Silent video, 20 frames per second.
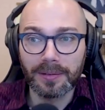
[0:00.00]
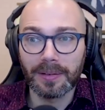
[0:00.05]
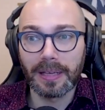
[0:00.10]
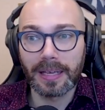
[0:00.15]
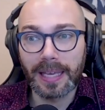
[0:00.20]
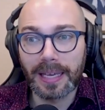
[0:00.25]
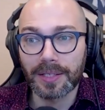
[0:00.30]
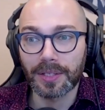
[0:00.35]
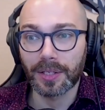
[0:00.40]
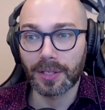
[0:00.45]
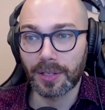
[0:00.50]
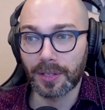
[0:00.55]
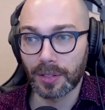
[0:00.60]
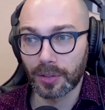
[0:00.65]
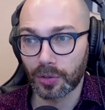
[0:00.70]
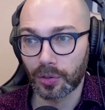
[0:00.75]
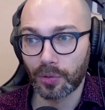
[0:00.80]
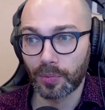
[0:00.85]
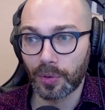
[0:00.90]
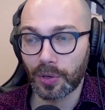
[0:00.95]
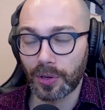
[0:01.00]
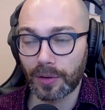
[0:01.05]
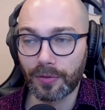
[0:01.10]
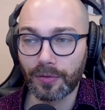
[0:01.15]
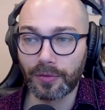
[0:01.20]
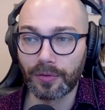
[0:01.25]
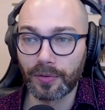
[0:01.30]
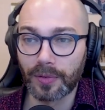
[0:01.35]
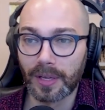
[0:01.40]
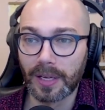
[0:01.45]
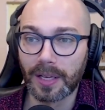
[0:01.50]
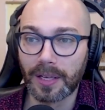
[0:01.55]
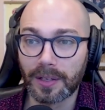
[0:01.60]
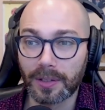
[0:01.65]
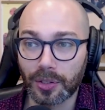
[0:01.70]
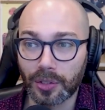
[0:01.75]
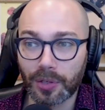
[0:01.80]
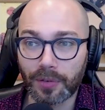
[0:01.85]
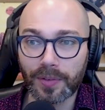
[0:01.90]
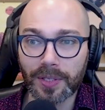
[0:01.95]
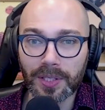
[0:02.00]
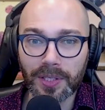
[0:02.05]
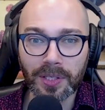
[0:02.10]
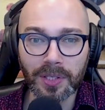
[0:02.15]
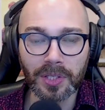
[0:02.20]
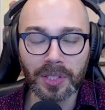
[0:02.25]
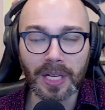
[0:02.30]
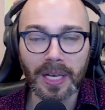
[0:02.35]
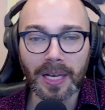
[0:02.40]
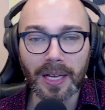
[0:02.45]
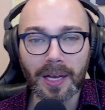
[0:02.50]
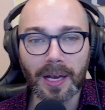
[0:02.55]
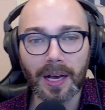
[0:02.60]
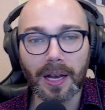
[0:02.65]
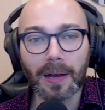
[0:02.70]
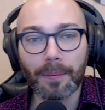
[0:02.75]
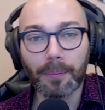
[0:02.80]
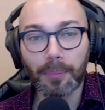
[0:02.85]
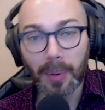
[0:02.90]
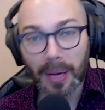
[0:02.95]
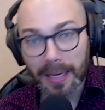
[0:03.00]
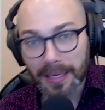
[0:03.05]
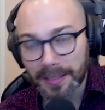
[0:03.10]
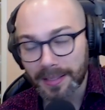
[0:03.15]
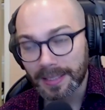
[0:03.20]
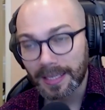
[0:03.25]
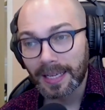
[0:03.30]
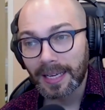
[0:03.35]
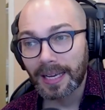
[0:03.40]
like as a consumer of services. But